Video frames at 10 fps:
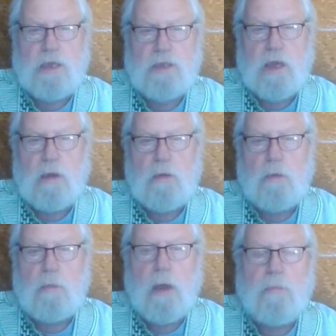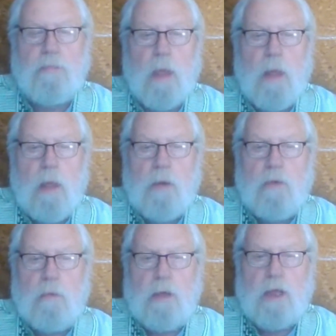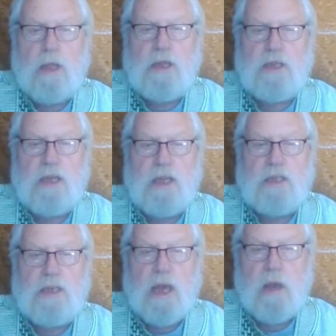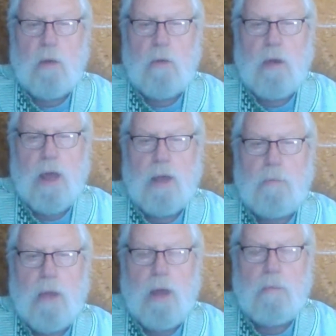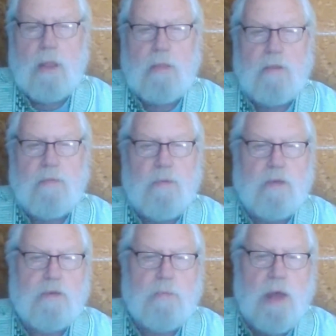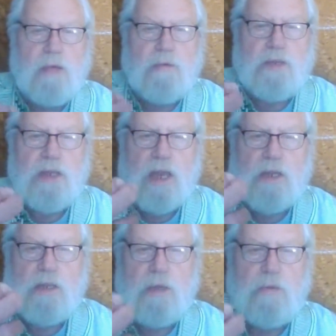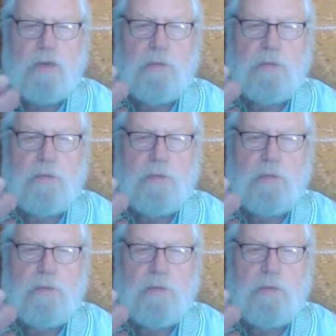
Ije Ogbe, from the Elysian Ije O Egbe, meaning the first manifestation of the